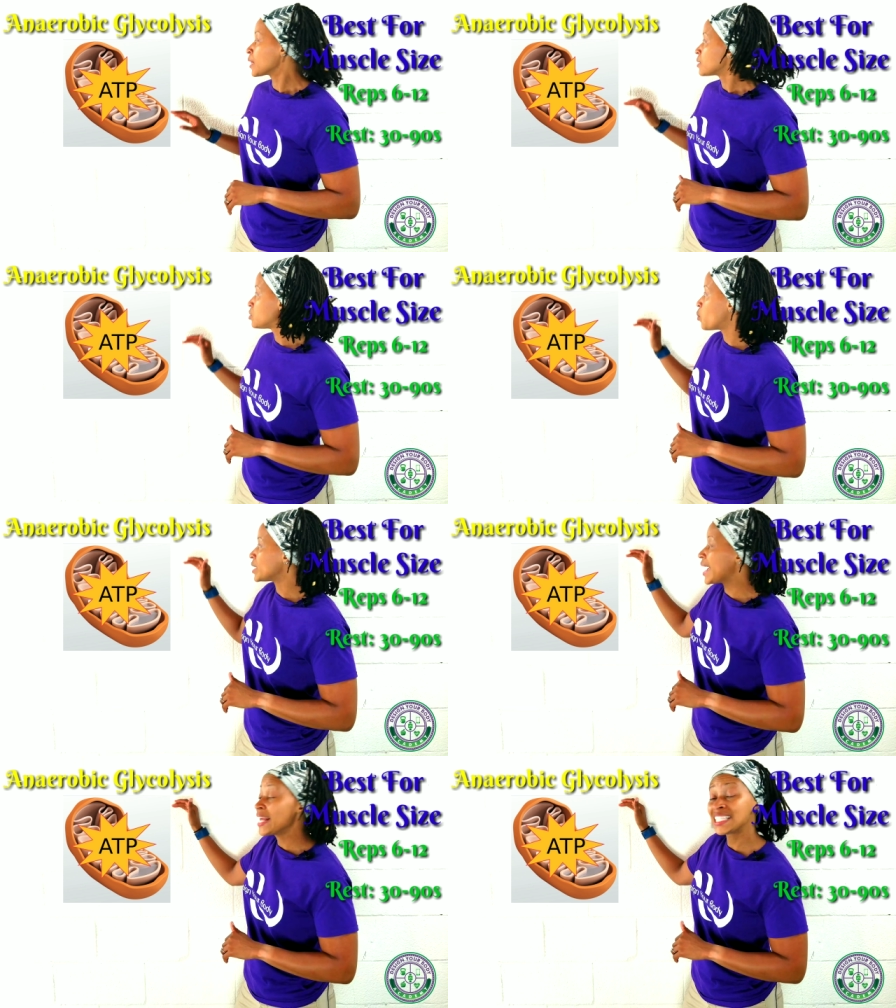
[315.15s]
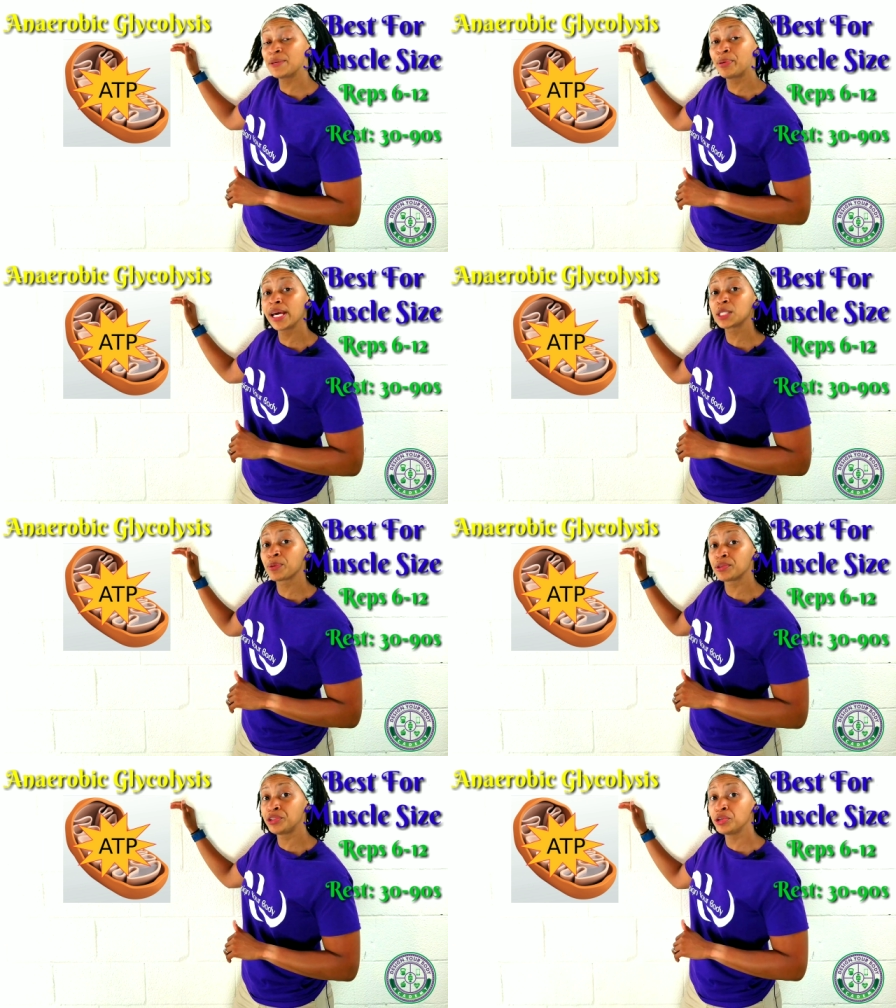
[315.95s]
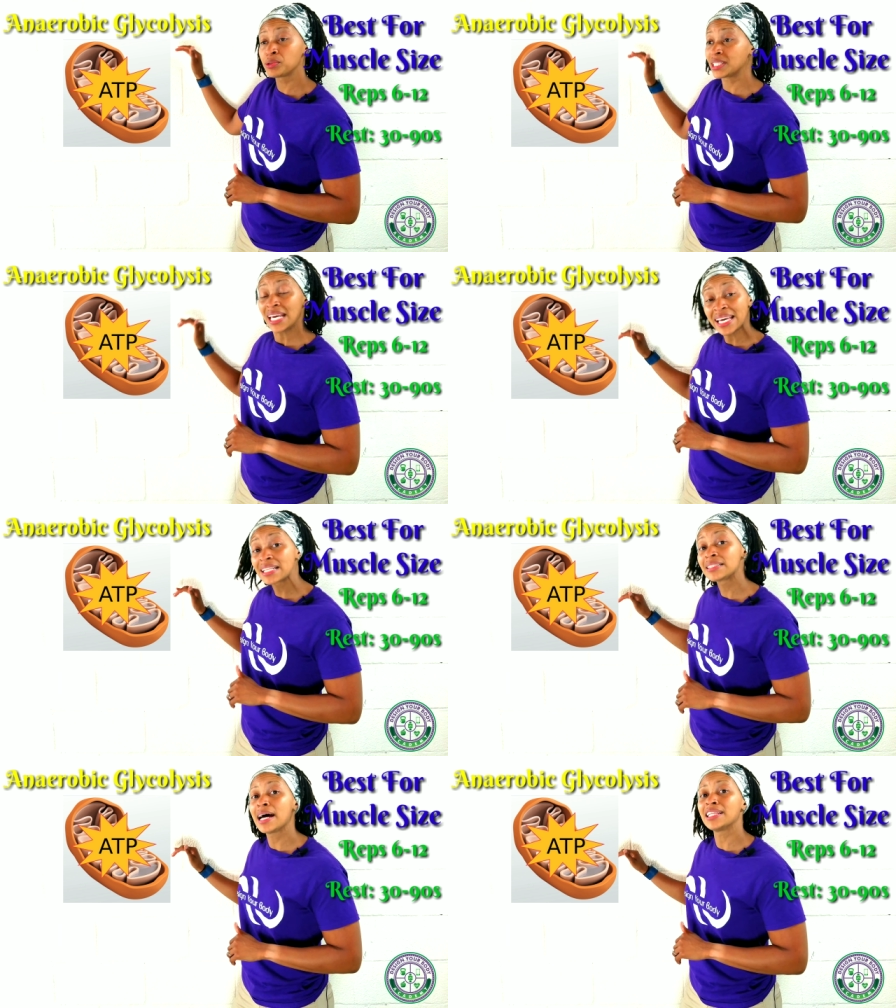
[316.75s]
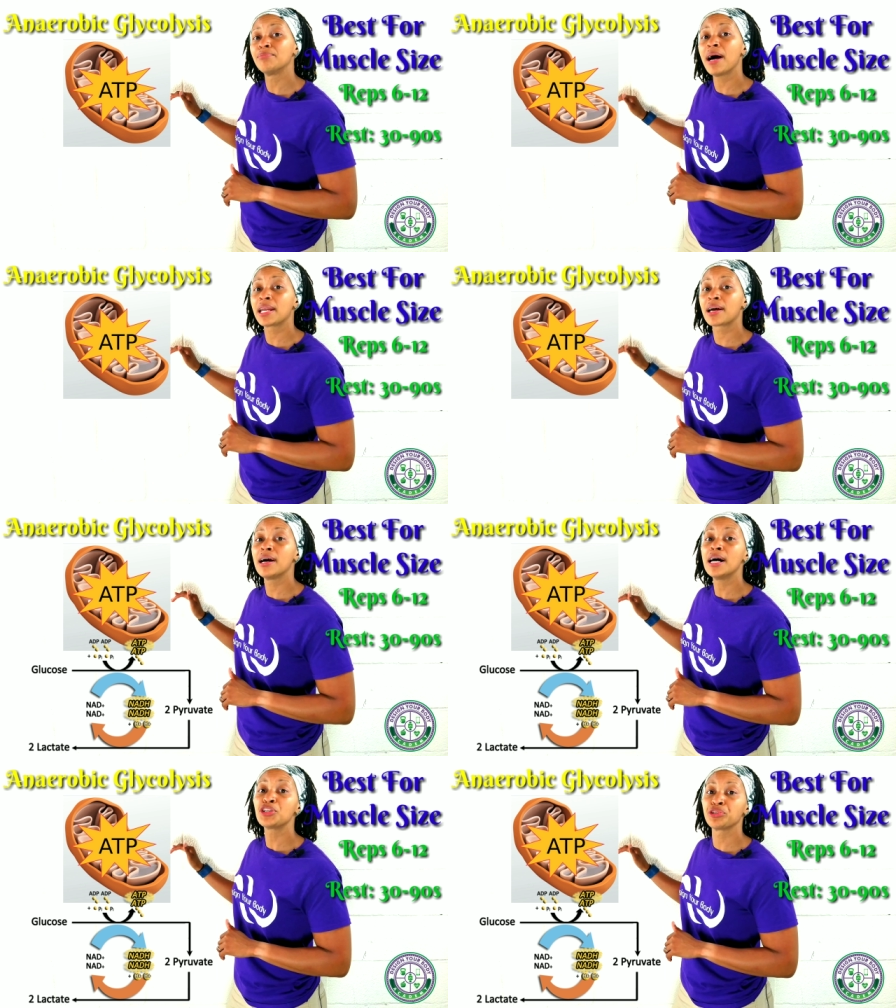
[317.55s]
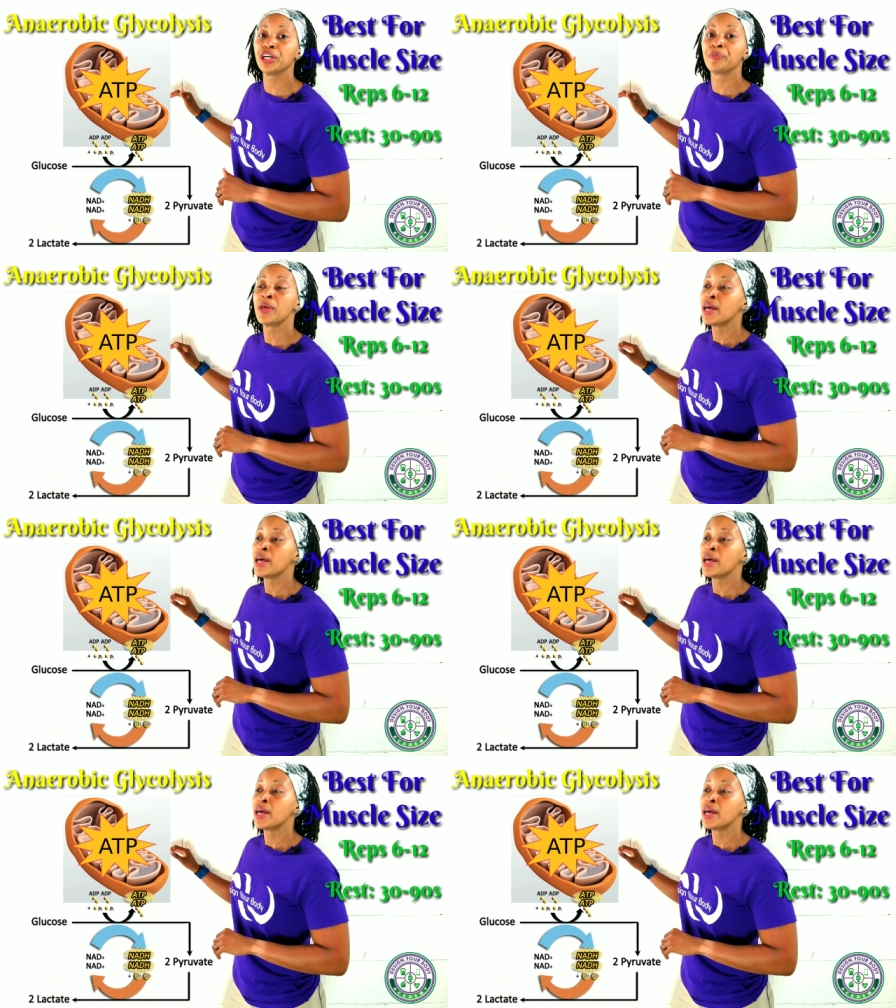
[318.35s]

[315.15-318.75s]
So when ATP is produced inside the mitochondria,